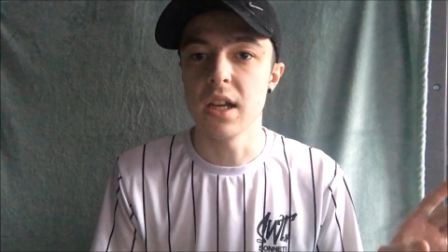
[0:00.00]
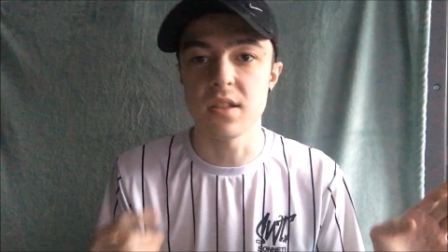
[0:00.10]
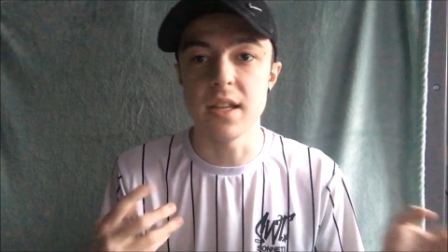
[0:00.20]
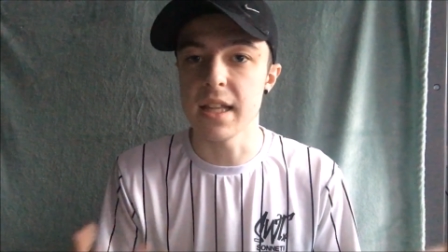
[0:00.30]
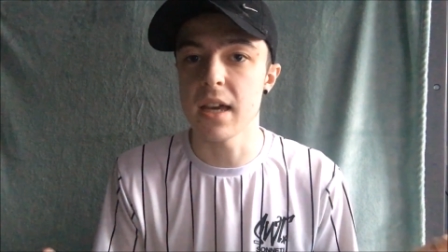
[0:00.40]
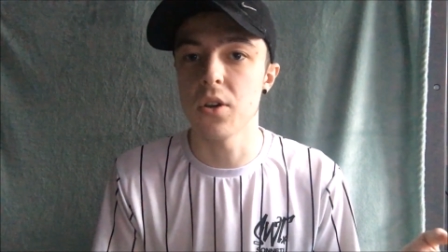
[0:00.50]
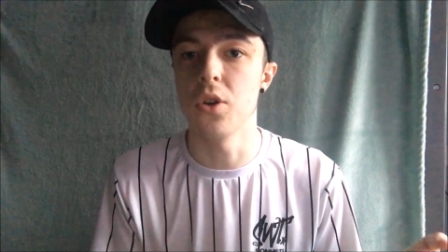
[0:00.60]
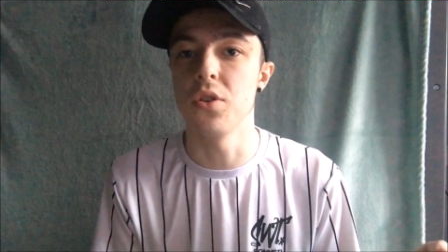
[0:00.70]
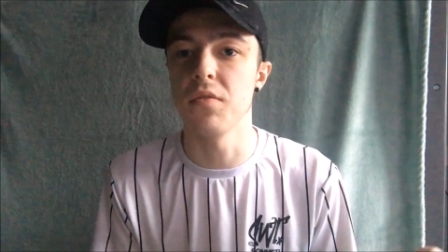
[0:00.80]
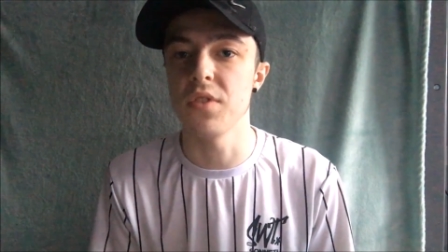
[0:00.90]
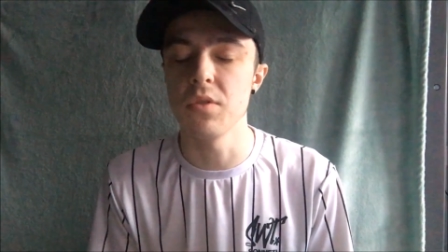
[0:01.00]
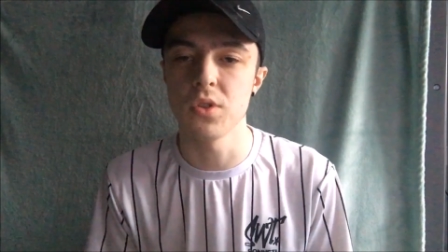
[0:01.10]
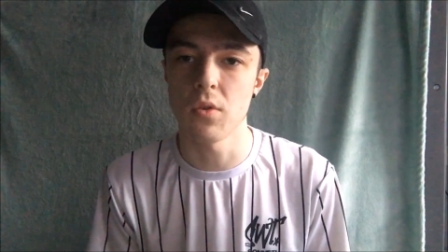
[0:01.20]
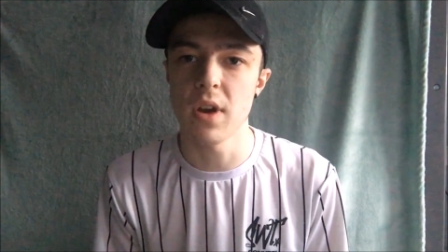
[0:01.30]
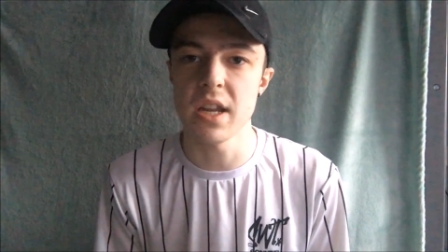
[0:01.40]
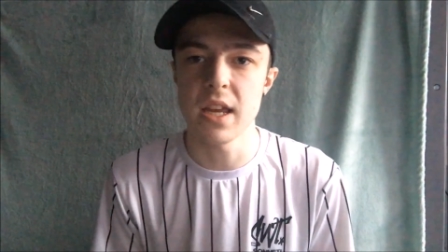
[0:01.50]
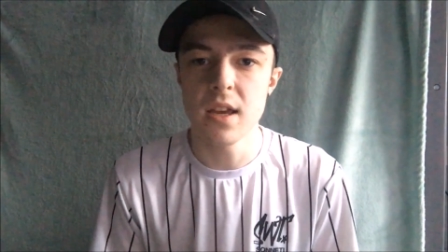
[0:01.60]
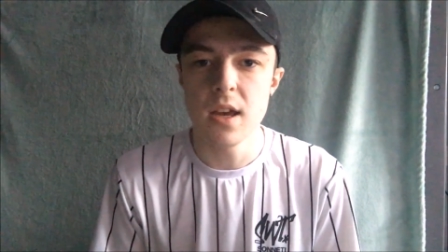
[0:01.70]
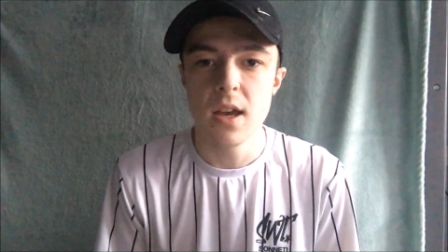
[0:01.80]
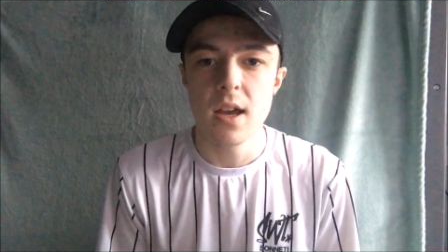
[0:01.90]
it's nearly at 100 views already
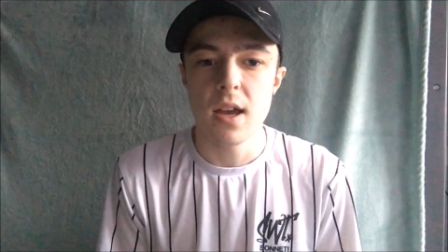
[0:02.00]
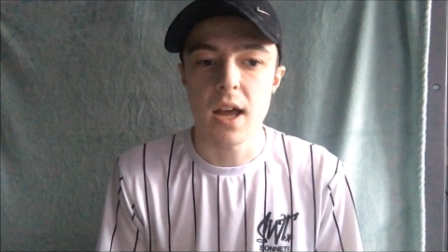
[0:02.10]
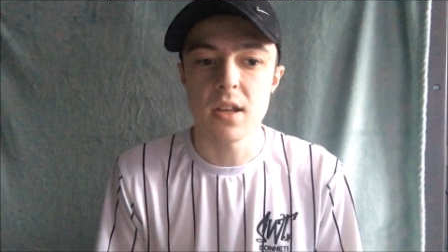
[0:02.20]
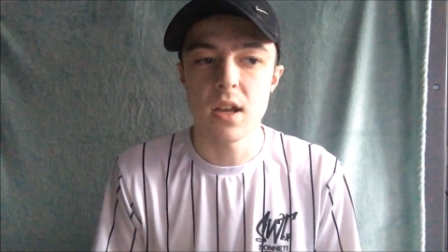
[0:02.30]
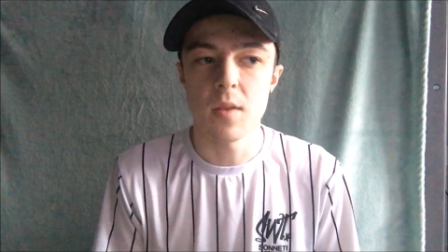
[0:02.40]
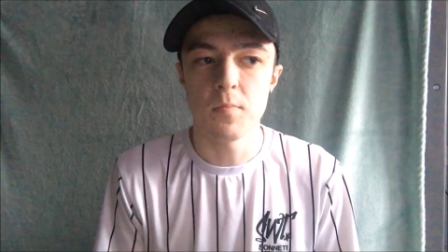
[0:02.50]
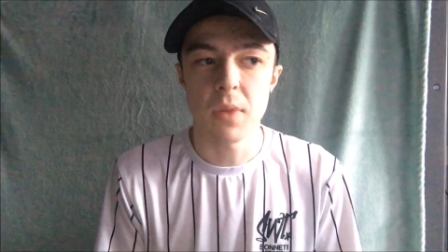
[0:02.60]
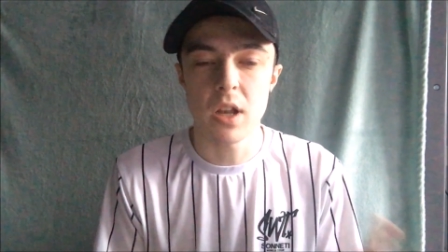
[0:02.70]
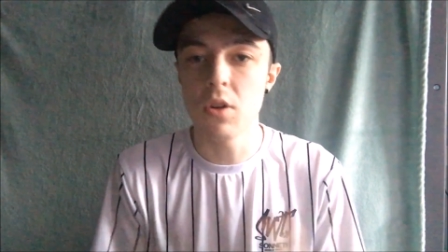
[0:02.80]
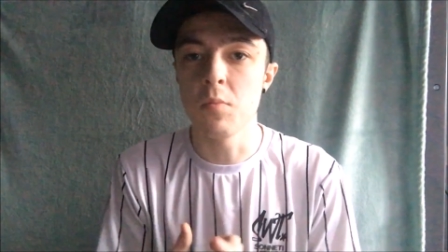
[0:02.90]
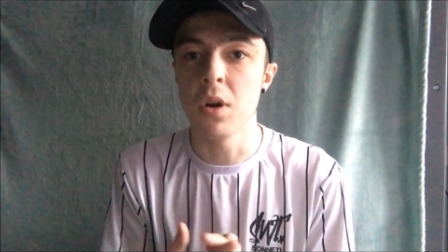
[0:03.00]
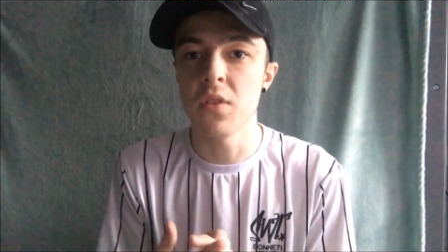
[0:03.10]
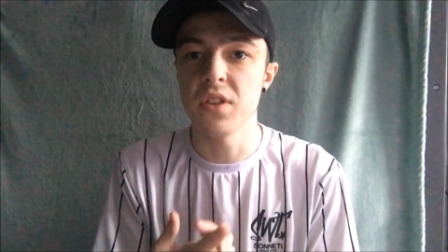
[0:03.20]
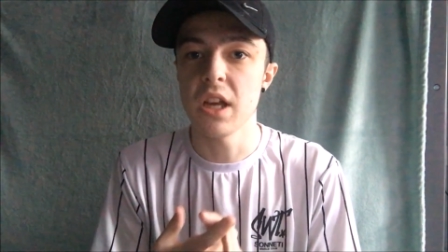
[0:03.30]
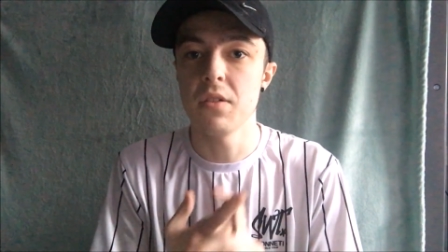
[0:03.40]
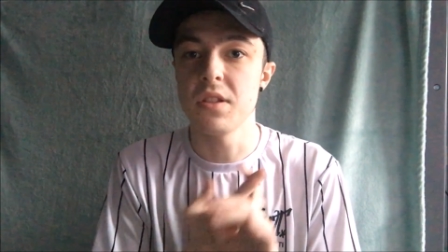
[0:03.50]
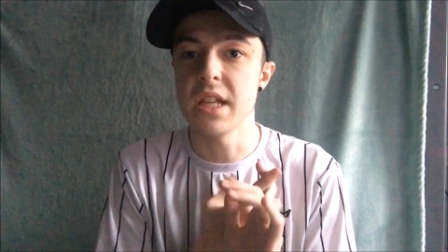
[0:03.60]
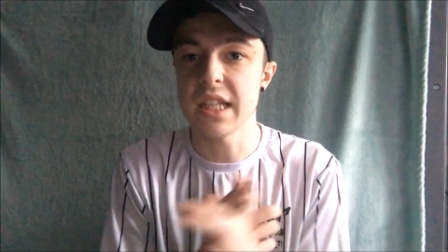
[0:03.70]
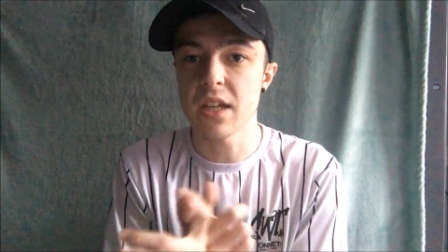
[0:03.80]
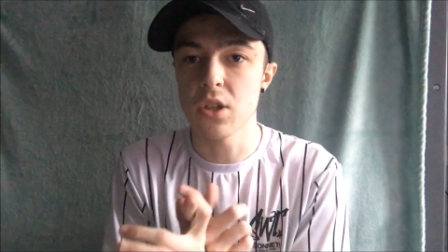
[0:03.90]
and um, my Logan Paul video it's
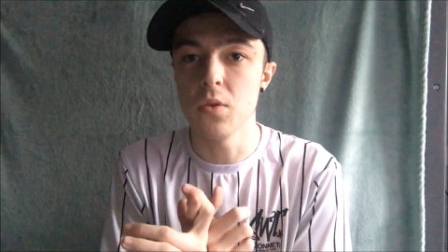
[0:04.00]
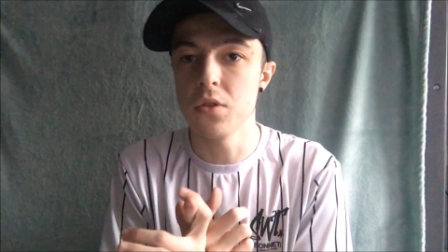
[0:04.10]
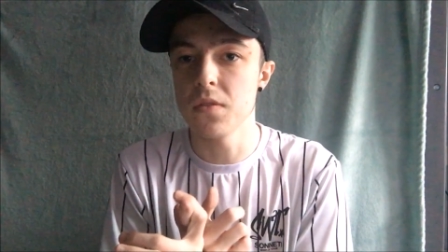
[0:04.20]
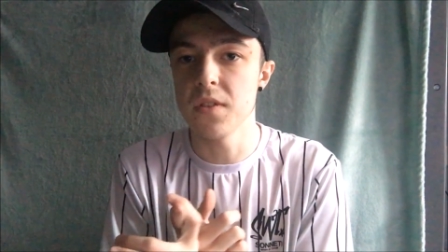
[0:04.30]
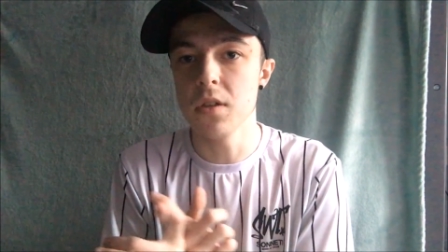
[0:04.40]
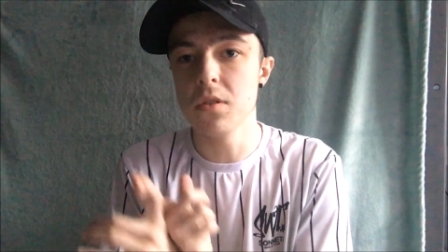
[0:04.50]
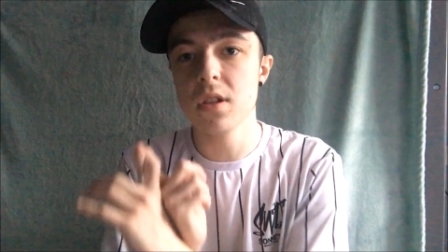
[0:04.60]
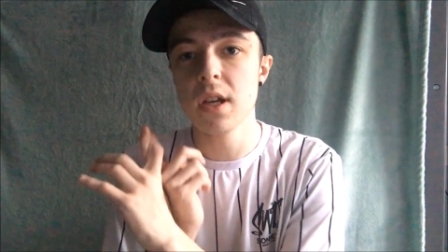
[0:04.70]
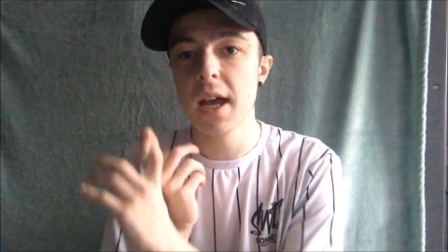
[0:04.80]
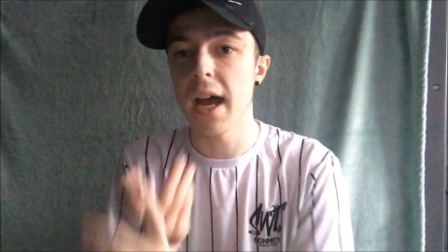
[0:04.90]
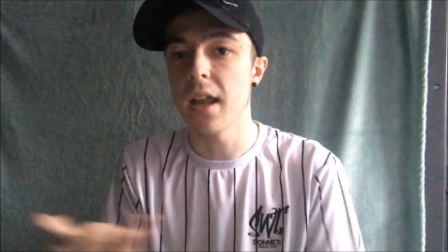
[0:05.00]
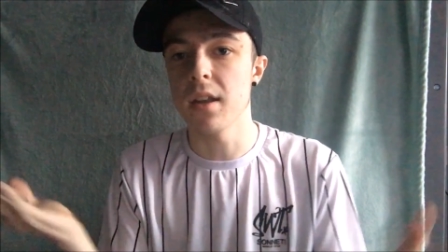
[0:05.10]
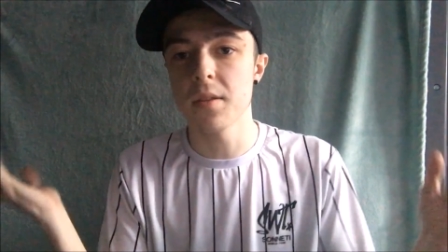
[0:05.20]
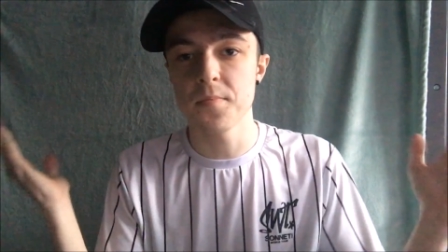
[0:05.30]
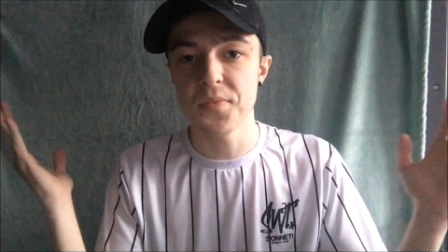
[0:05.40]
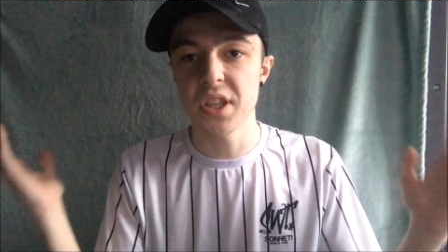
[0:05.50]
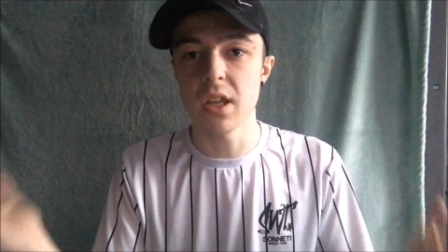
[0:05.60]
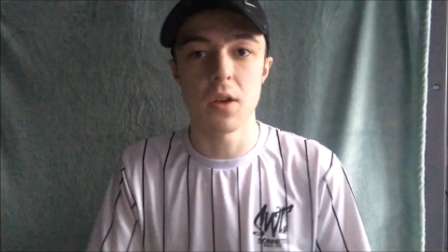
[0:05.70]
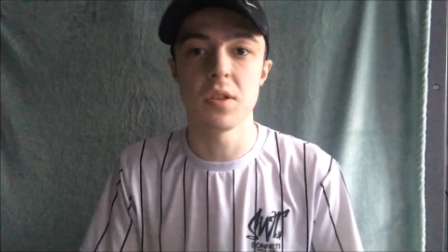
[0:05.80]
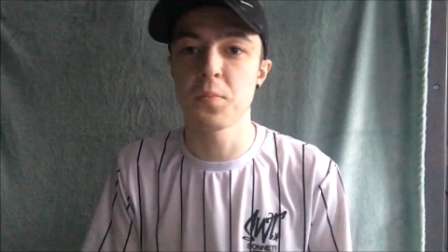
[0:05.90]
nearly at 200 views and you
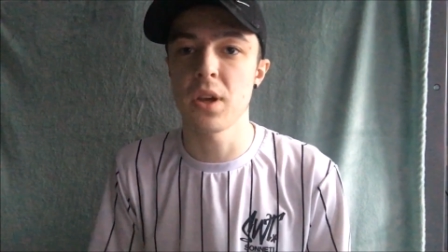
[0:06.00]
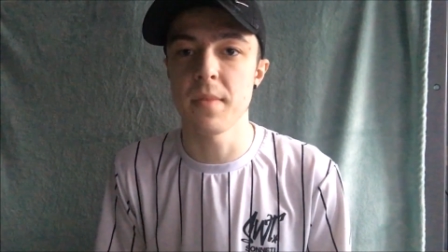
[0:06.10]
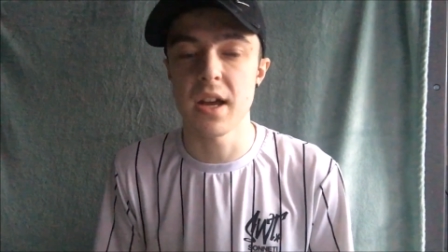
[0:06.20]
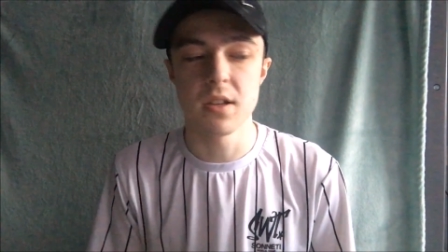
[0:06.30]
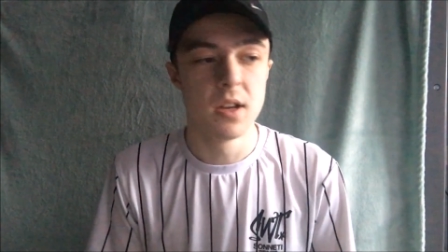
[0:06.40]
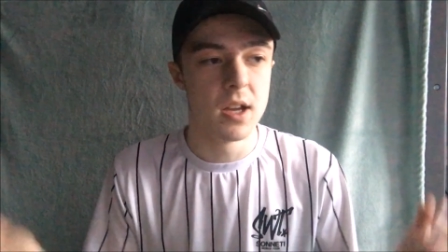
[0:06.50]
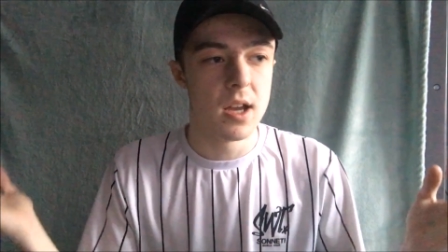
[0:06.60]
know it's pretty mad